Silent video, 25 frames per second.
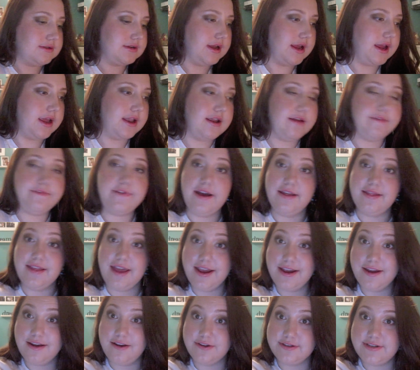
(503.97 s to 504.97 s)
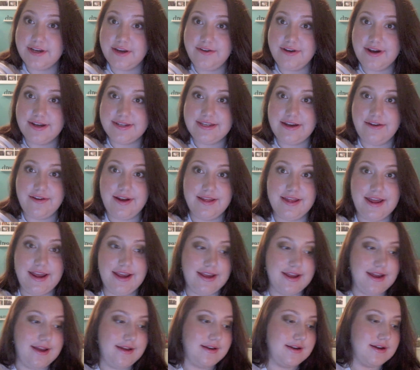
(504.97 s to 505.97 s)
and if I like it, I'll tell you guys how I like
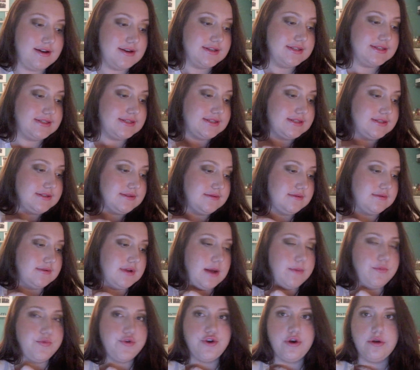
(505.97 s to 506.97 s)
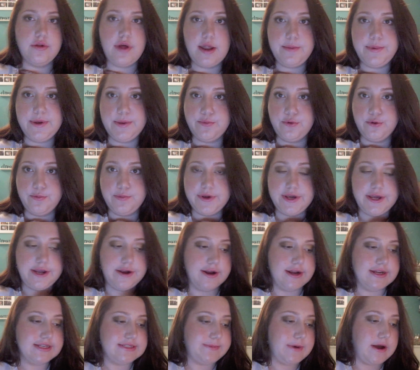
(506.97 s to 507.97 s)
it, because I'm sure a lot of people will be
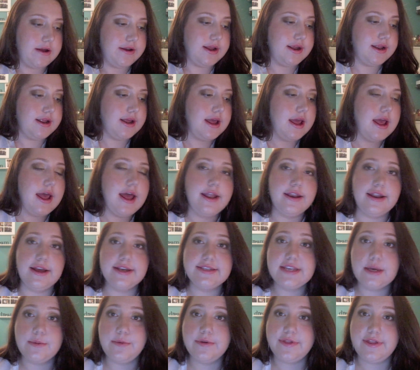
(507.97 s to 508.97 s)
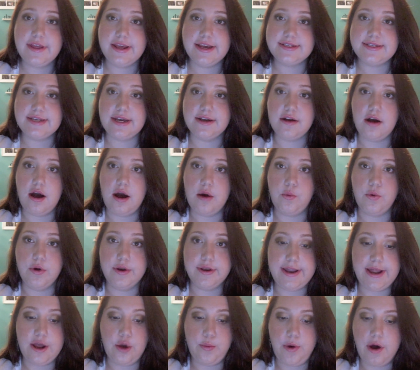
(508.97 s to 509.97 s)
curious about it. Next couple of things I got were
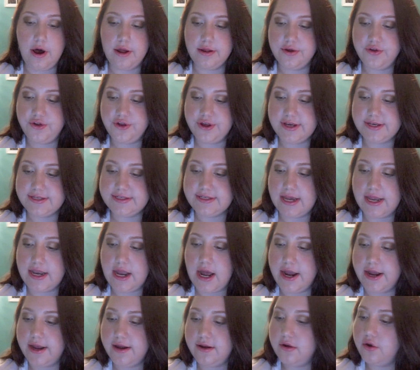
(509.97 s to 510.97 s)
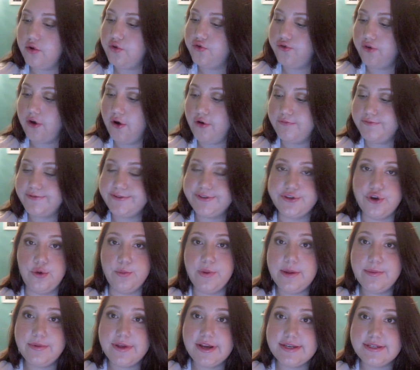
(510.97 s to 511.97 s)
nail polishes, and I drove so
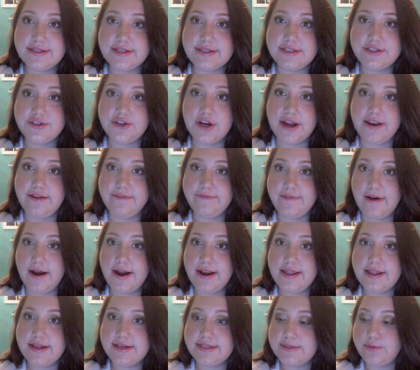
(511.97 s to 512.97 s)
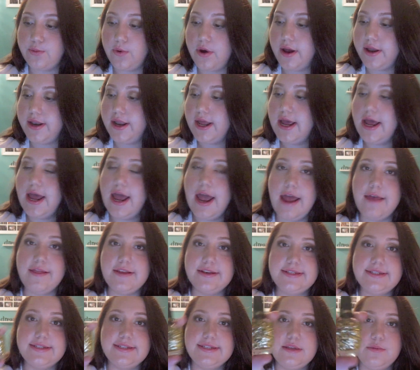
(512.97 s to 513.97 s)
many places trying to find this one, and
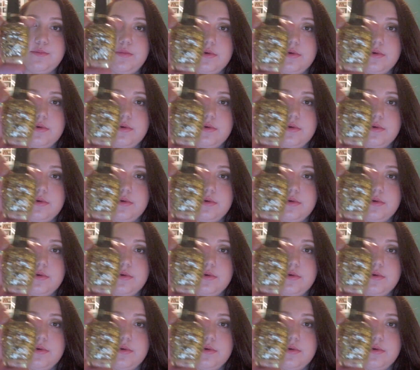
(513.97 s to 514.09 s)
this is the